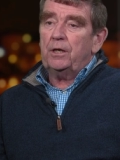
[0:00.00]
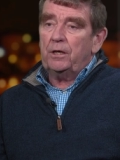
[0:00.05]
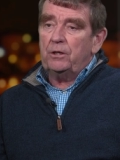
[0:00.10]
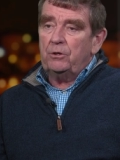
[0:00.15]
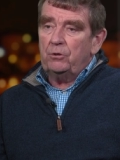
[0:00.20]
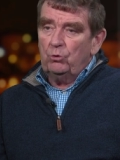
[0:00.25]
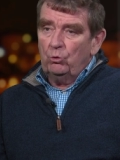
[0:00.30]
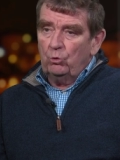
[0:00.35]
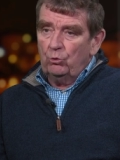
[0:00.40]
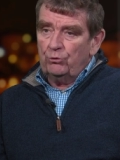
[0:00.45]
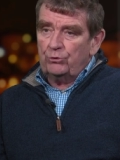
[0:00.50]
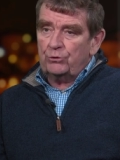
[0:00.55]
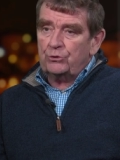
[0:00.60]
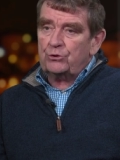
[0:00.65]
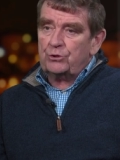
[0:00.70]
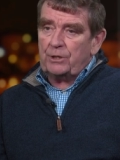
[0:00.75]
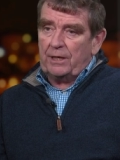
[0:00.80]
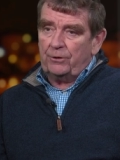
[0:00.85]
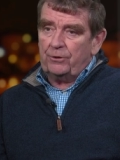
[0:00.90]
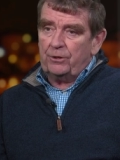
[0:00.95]
in northern
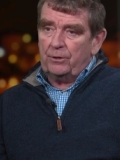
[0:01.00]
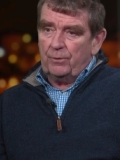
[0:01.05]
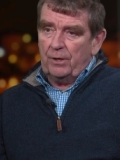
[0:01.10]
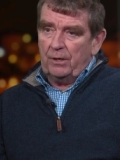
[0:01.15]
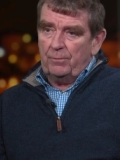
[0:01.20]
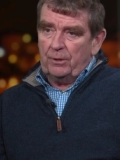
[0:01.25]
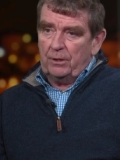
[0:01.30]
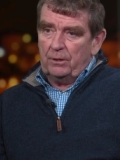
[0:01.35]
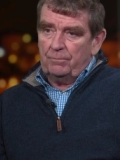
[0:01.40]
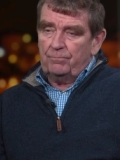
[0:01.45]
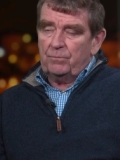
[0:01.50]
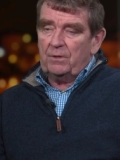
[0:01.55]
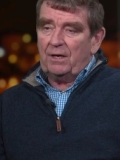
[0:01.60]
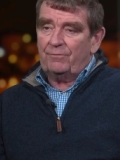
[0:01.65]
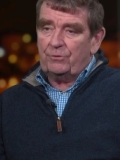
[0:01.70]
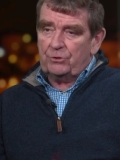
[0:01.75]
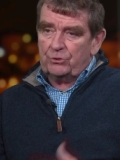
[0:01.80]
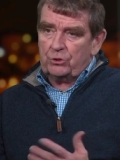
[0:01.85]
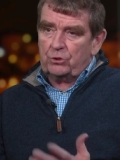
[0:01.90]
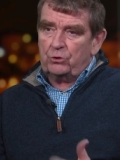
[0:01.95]
Saudi Arabia,
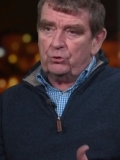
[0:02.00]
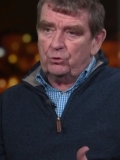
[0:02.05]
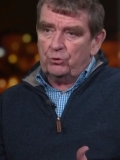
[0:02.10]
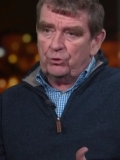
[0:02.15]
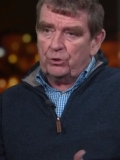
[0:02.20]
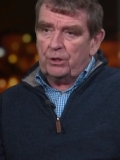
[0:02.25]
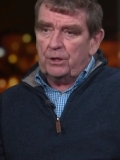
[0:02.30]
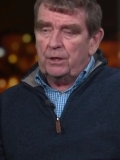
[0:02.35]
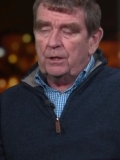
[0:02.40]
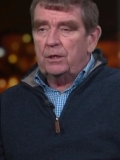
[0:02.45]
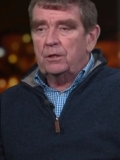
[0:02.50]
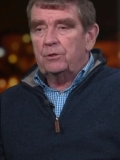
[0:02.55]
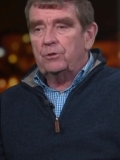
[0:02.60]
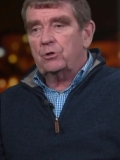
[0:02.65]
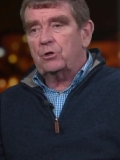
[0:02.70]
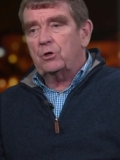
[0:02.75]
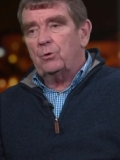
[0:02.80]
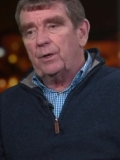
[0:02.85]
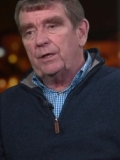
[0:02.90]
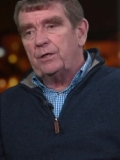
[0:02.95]
having secured the,
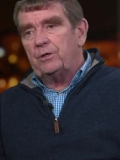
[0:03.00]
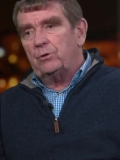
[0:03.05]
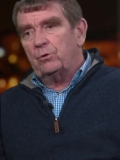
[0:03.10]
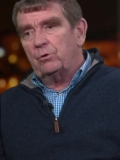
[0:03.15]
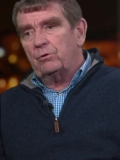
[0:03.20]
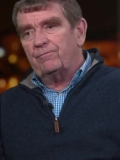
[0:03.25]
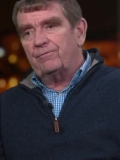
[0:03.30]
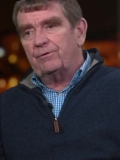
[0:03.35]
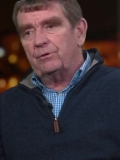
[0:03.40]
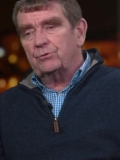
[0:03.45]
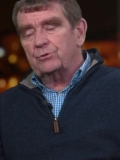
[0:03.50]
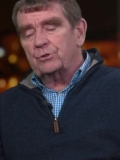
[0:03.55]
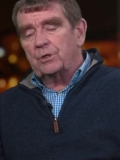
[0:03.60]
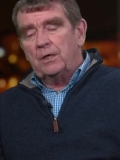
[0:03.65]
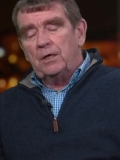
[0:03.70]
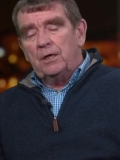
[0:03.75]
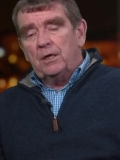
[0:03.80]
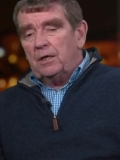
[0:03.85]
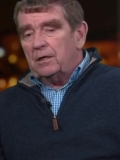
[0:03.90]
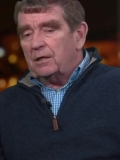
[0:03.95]
the Kuwaiti oil fields.
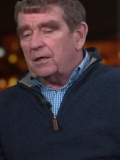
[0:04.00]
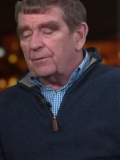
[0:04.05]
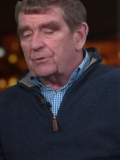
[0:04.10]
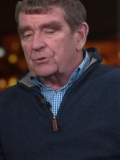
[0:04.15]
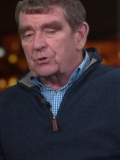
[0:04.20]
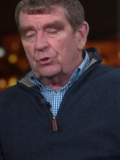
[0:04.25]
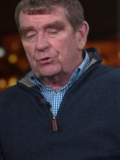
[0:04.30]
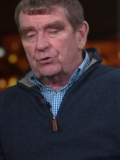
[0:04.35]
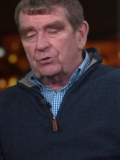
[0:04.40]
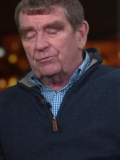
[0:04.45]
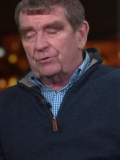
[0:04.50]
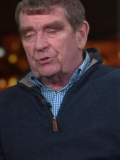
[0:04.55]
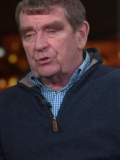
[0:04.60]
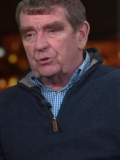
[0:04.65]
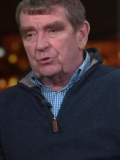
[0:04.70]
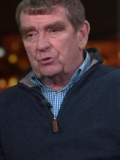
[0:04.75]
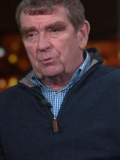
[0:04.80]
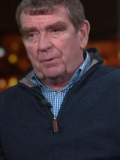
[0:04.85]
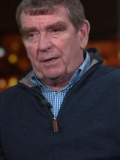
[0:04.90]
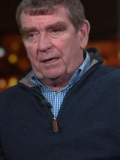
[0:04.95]
Now, there's lots of
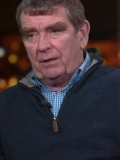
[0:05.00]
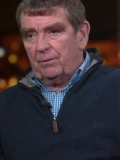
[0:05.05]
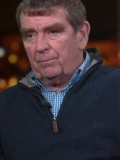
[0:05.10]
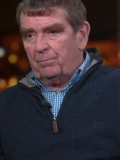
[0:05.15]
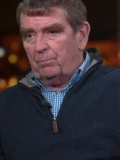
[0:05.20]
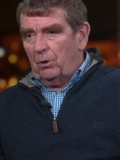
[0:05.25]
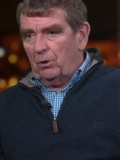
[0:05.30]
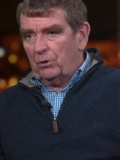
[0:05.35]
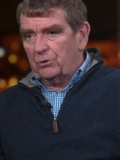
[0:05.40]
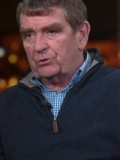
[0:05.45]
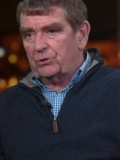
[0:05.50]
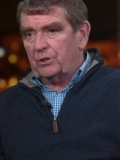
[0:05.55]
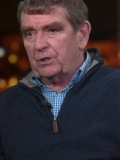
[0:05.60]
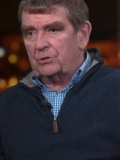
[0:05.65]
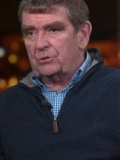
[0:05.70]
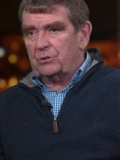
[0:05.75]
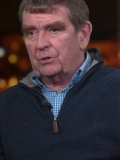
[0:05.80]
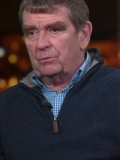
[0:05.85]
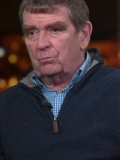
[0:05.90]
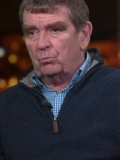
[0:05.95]
issues about the
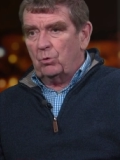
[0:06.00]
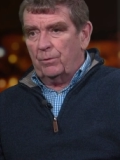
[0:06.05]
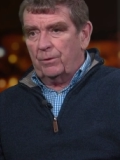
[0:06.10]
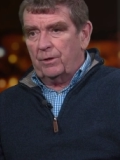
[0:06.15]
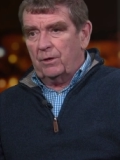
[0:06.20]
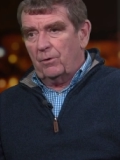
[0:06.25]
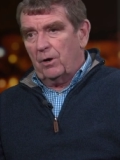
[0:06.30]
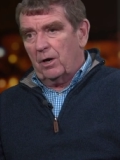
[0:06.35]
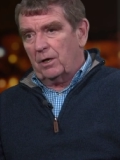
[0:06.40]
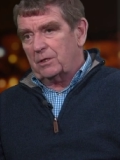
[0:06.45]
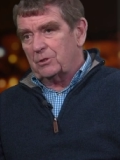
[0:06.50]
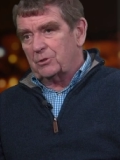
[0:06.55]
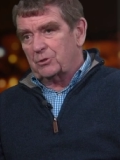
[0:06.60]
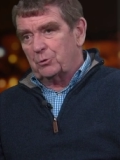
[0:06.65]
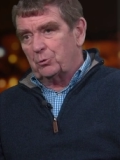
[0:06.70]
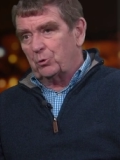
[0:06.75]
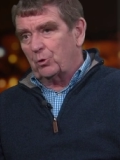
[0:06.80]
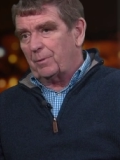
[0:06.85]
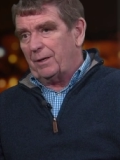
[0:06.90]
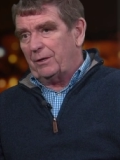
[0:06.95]
politics and what the Iraqis
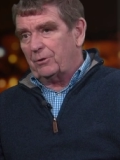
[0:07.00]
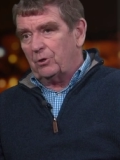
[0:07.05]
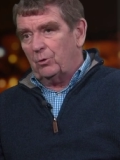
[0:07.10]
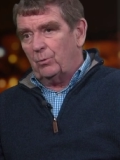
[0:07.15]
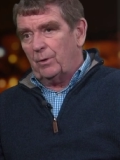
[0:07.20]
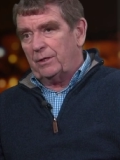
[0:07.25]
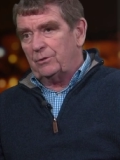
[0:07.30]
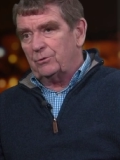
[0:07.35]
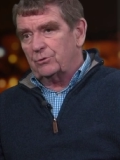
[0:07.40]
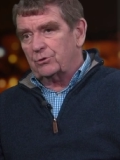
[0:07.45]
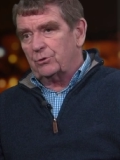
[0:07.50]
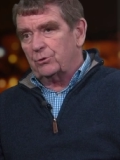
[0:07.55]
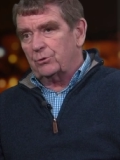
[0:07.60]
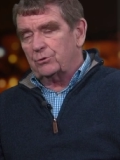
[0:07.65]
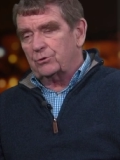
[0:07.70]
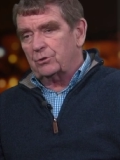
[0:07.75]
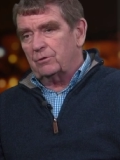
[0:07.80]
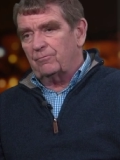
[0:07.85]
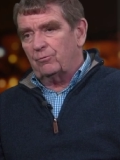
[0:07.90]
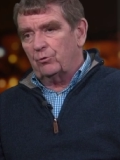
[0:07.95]
thought about Kuwait and so on
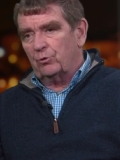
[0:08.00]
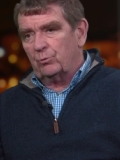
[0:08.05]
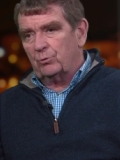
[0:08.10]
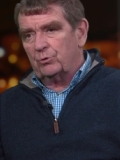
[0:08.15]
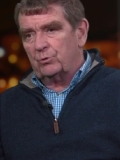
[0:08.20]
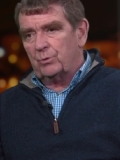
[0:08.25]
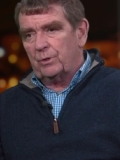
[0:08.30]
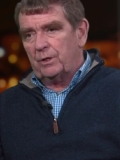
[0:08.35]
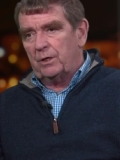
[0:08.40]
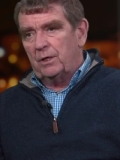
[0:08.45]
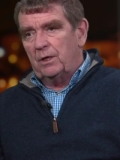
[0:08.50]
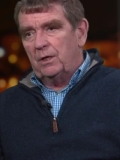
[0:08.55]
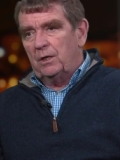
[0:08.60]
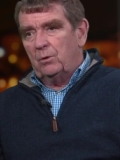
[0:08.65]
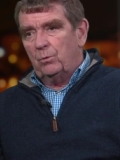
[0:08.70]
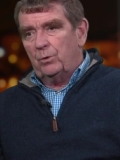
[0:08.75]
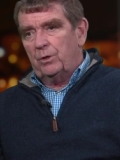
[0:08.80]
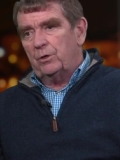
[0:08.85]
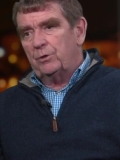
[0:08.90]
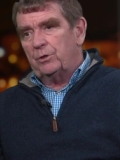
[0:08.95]
and so forth, which we,
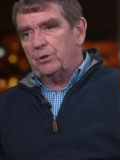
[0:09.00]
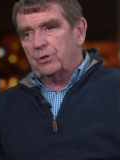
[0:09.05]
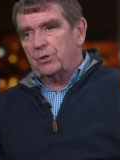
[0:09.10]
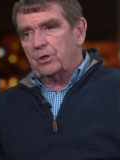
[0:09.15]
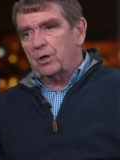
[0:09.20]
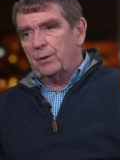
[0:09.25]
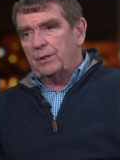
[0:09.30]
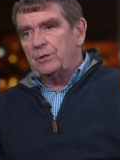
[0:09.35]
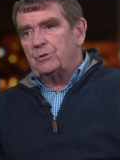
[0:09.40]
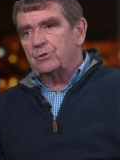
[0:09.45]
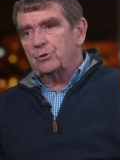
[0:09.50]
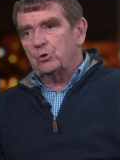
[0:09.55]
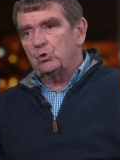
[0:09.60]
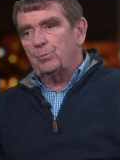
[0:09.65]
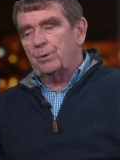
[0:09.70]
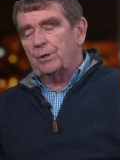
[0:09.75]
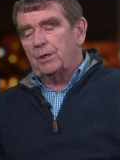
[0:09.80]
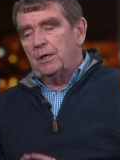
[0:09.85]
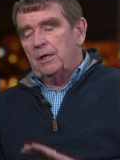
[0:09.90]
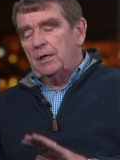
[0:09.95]
we don't need to go into,
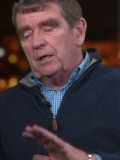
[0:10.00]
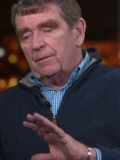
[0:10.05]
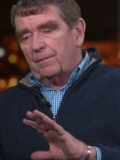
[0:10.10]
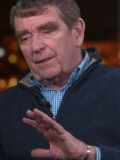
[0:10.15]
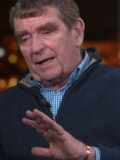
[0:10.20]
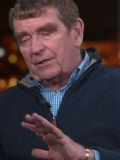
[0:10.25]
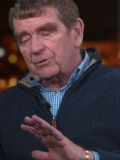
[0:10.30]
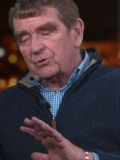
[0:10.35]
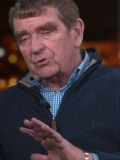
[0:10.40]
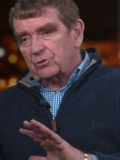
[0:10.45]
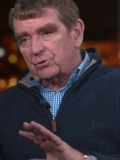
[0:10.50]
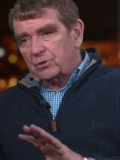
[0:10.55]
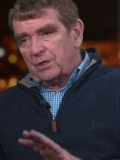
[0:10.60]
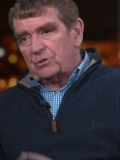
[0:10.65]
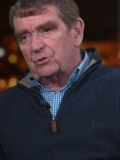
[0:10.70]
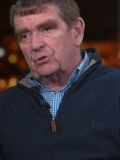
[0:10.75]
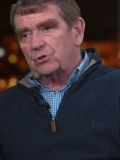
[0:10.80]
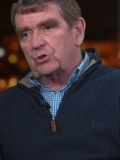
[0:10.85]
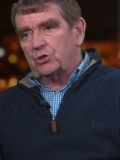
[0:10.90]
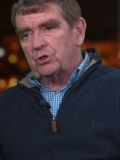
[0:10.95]
but that
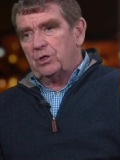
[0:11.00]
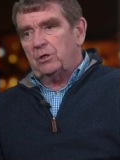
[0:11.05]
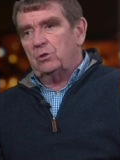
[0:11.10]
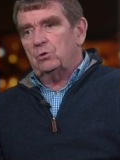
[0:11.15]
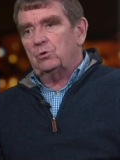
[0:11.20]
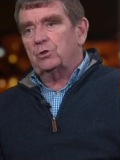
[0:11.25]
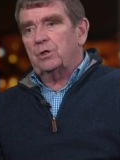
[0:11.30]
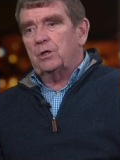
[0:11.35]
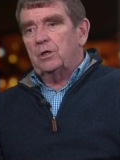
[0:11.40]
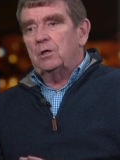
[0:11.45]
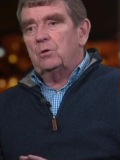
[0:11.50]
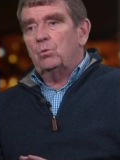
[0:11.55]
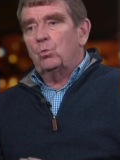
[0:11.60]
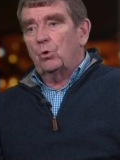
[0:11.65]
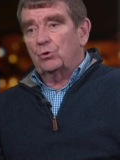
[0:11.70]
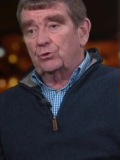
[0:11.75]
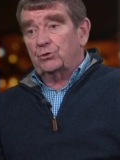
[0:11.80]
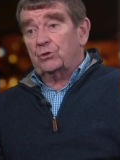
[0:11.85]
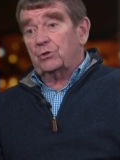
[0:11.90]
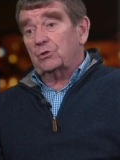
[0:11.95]
Desert Shield
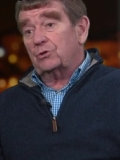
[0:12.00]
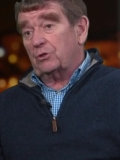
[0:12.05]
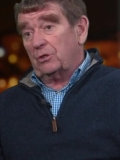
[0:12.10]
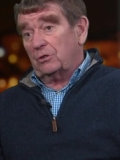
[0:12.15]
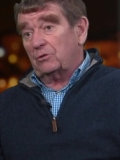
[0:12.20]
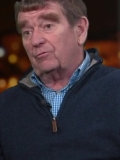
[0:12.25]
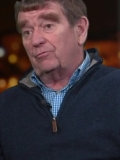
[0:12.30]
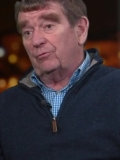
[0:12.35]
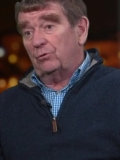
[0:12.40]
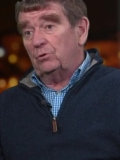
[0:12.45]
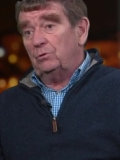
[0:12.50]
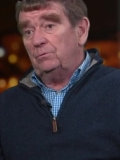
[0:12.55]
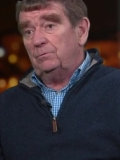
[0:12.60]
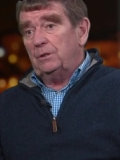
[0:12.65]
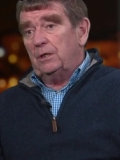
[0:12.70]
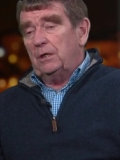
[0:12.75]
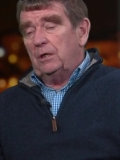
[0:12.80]
was successful.